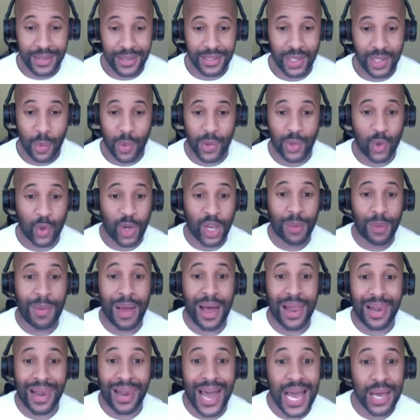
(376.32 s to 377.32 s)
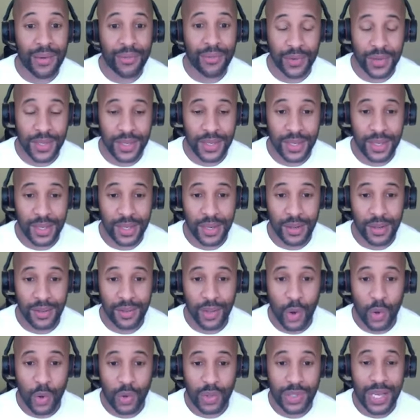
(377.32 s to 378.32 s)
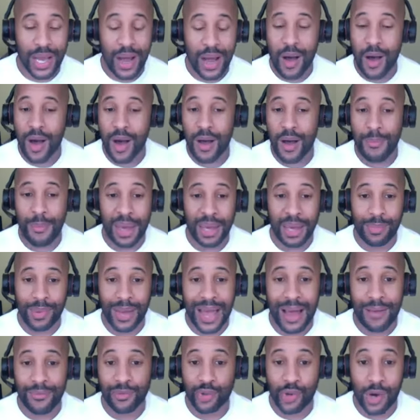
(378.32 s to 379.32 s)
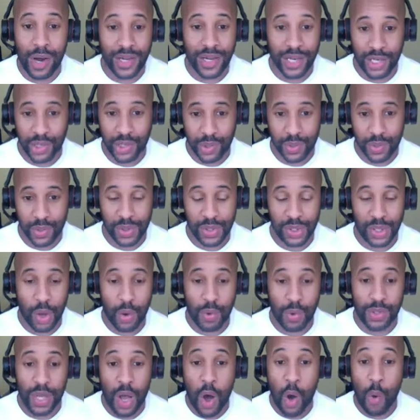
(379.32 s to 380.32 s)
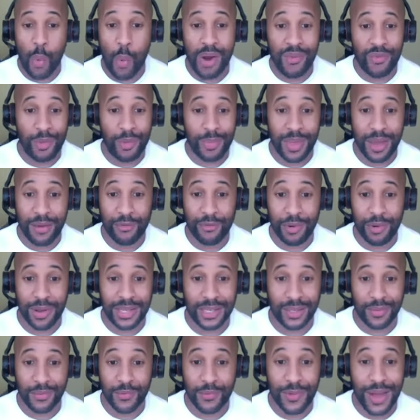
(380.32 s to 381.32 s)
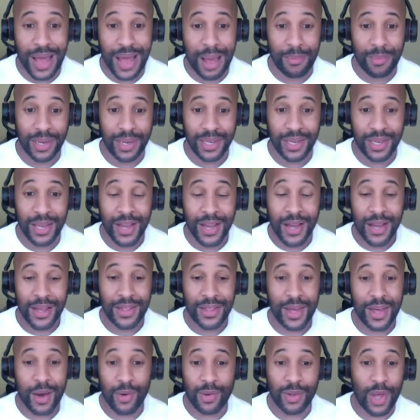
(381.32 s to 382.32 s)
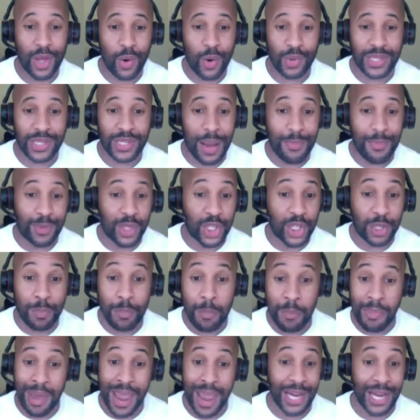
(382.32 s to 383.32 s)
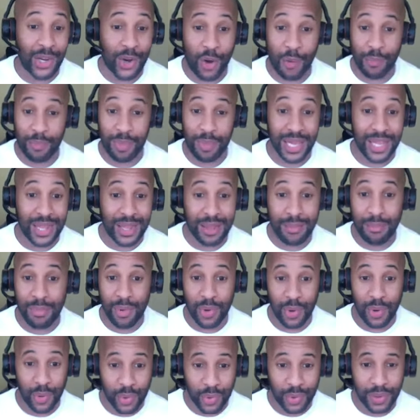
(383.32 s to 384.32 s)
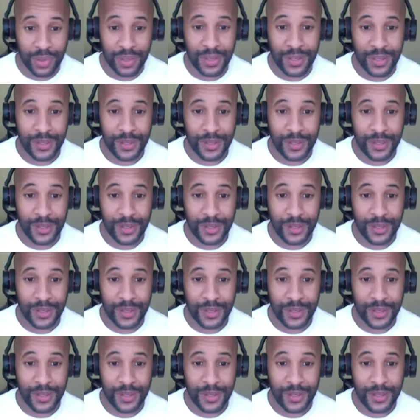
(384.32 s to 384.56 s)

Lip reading: So we're talking about lifers, those that are maybe have drug issues, those that are away from their friends and family, those that just may not be in the mood,